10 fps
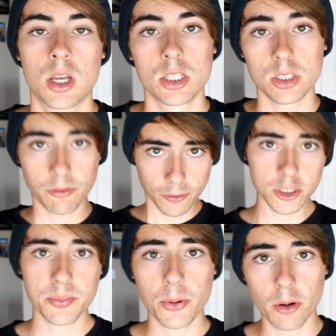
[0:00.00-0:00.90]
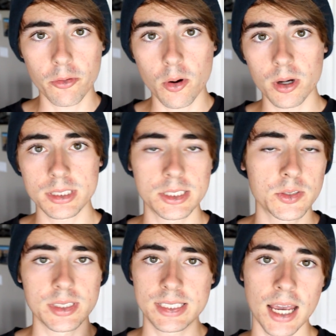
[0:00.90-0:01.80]
So the first pro, of course, as you
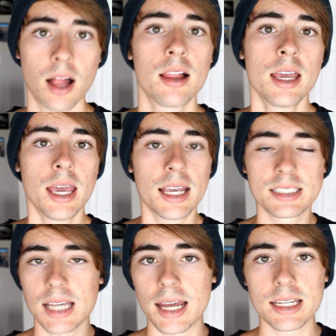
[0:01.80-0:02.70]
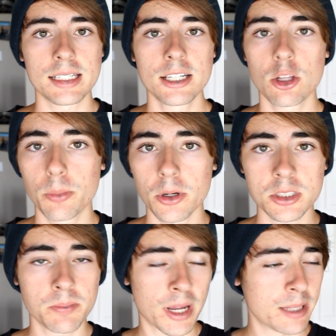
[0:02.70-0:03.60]
can tell, is that nickel boards
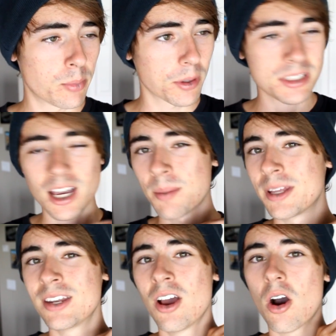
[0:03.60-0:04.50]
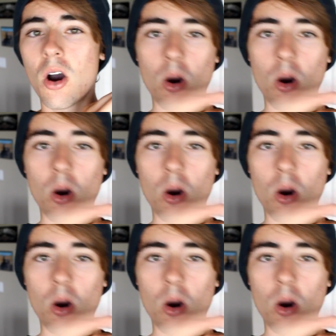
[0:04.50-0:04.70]
and penny boards come in a